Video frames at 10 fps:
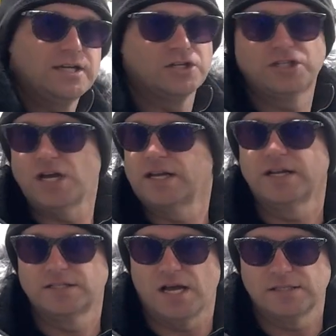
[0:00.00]
you're sucking
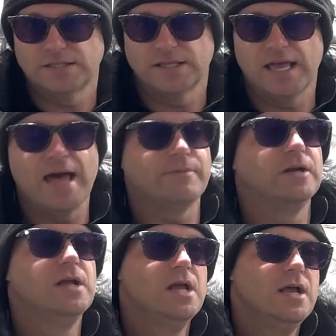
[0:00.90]
exhaust in the cabin.
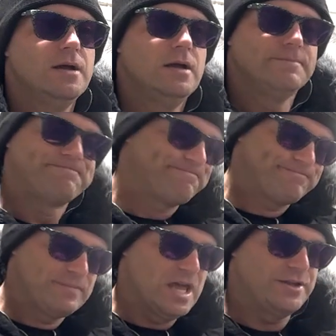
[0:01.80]

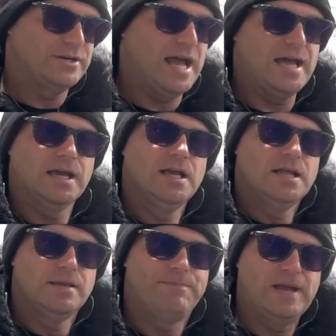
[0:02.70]
Another day.
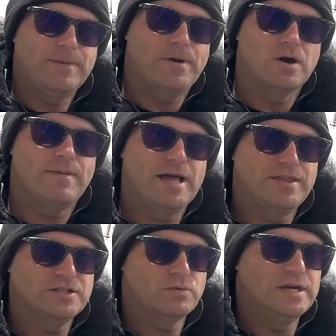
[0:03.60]
The big part about
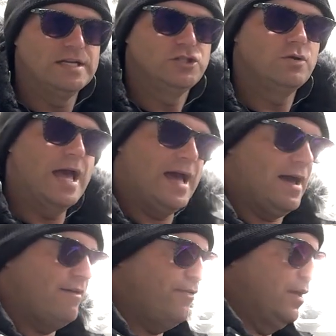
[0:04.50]
this one is you
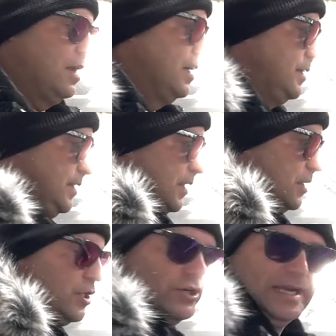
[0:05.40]
have
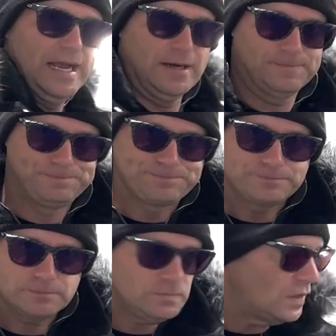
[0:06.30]
6-degree air,
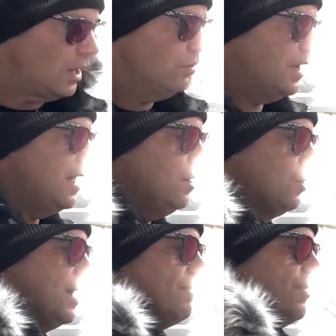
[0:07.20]
okay? Or
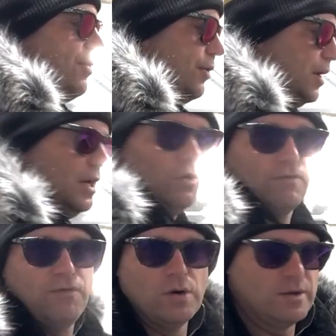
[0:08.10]
you have 30 or
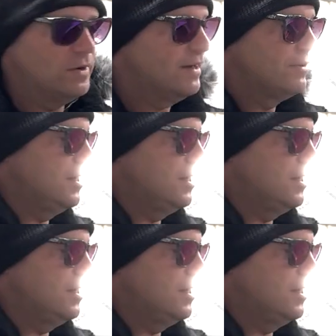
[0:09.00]
40, whatever the